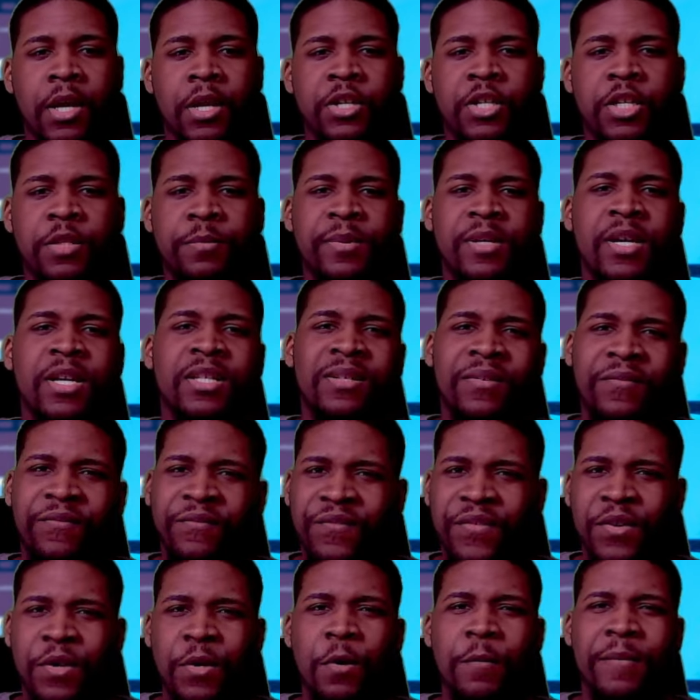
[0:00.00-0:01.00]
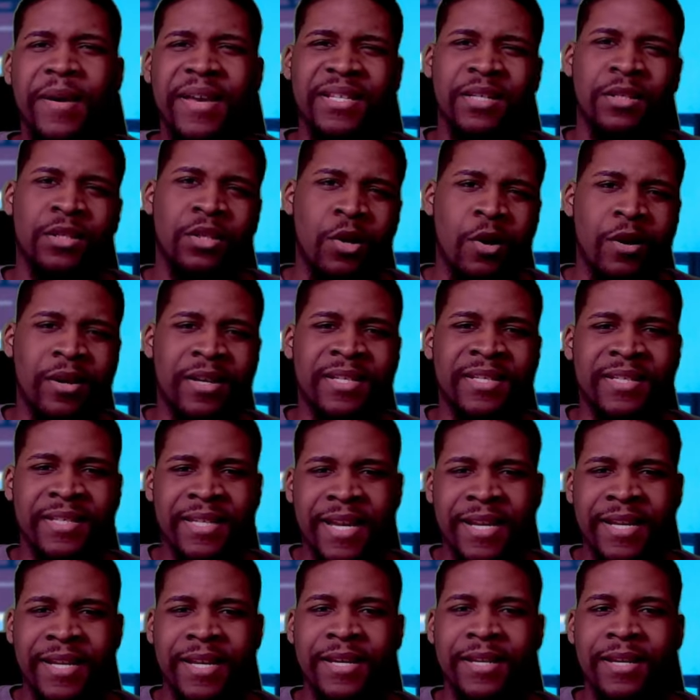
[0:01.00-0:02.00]
Just because a film has a dark
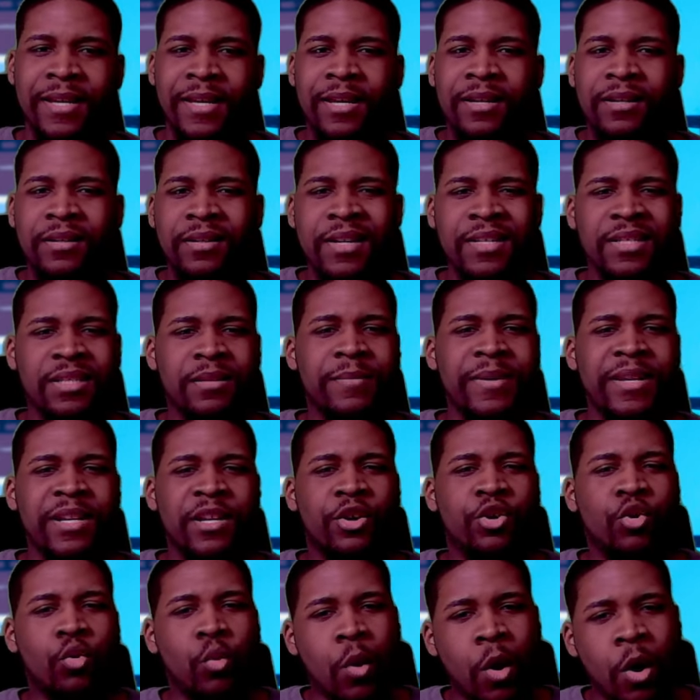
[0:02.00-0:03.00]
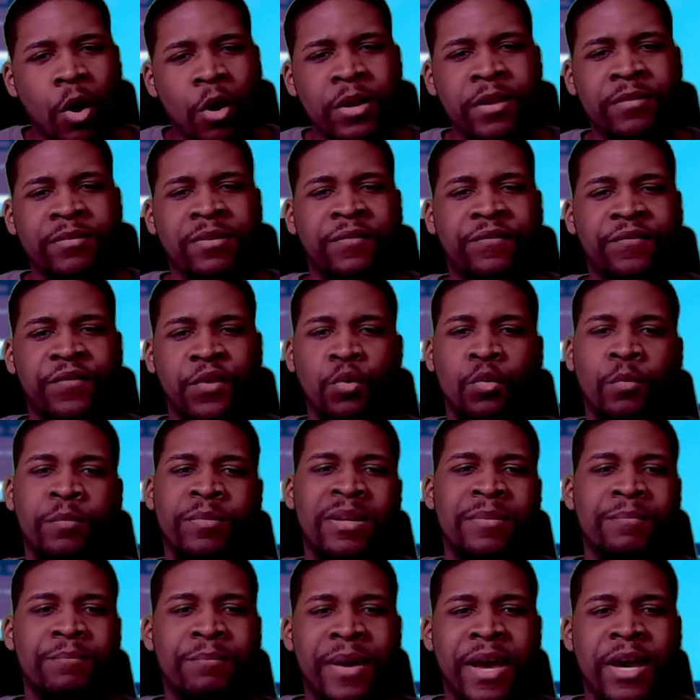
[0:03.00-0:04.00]
aesthetic doesn't mean the quality of the film
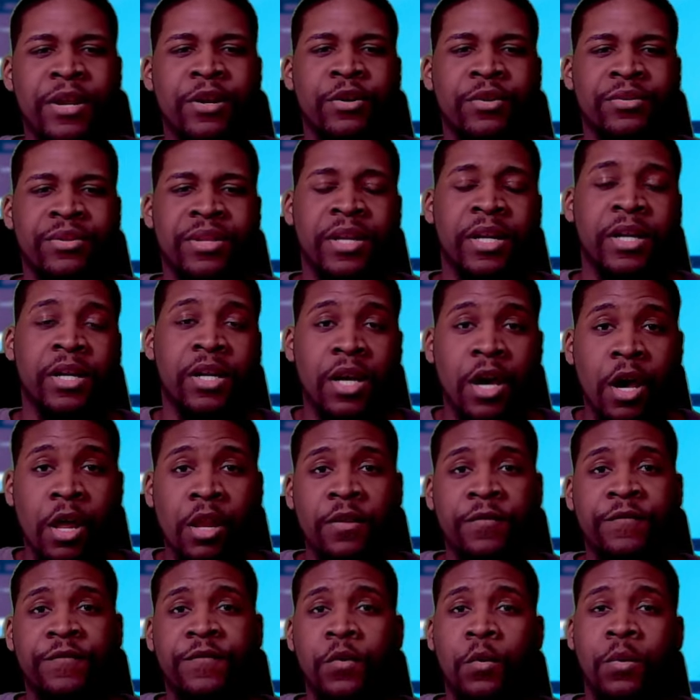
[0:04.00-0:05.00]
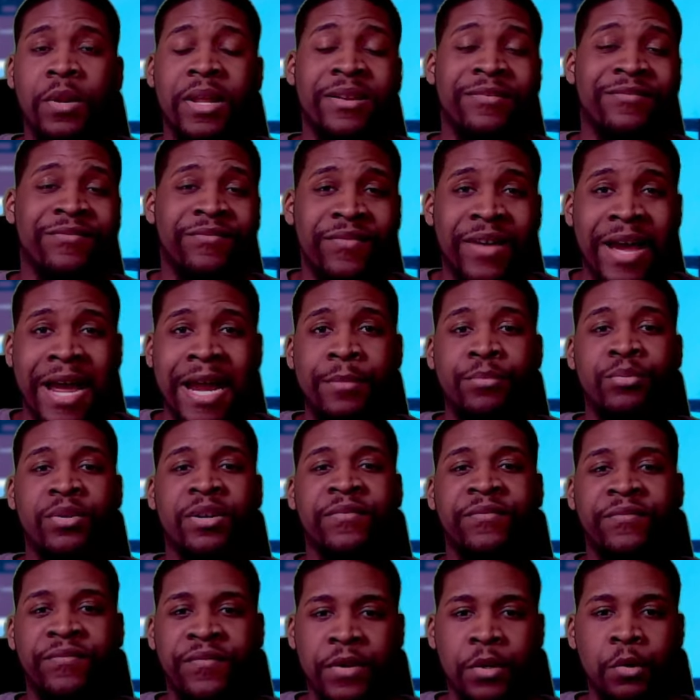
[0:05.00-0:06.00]
be better than a colorful and
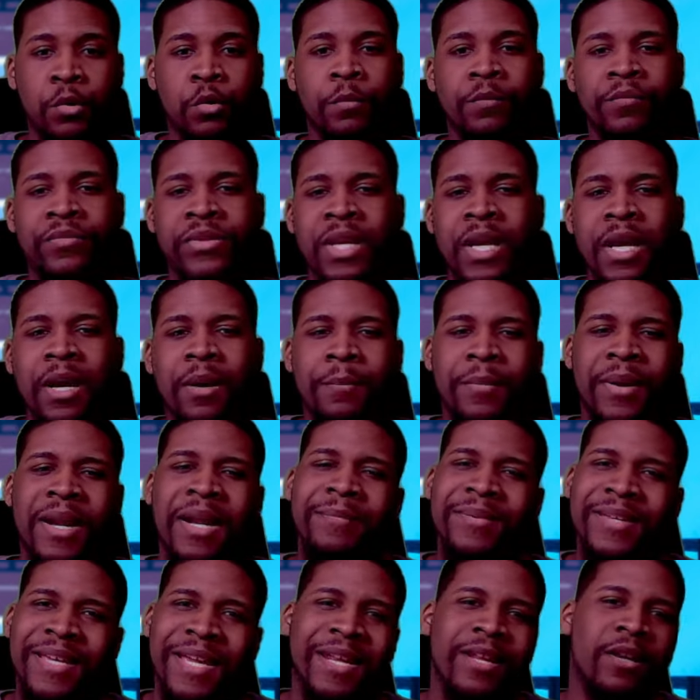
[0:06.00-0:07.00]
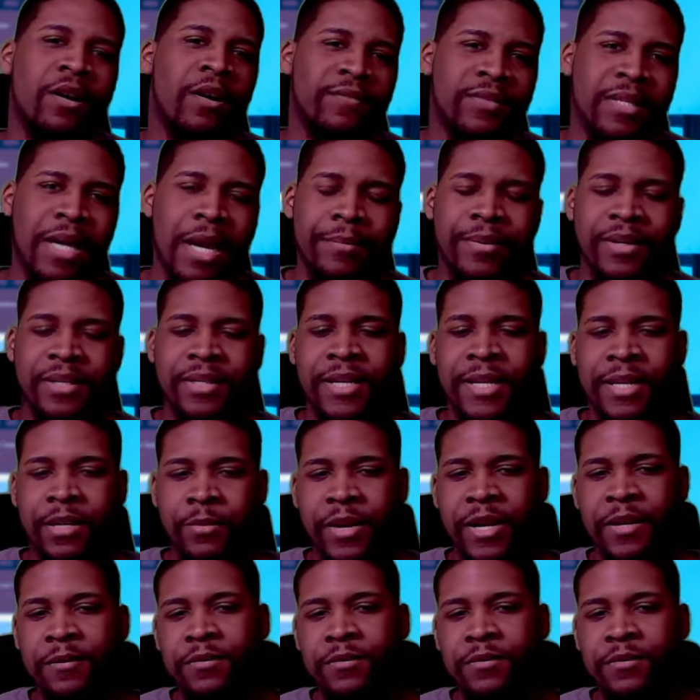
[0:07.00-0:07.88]
vibrant film. But I'm getting off topic anyway.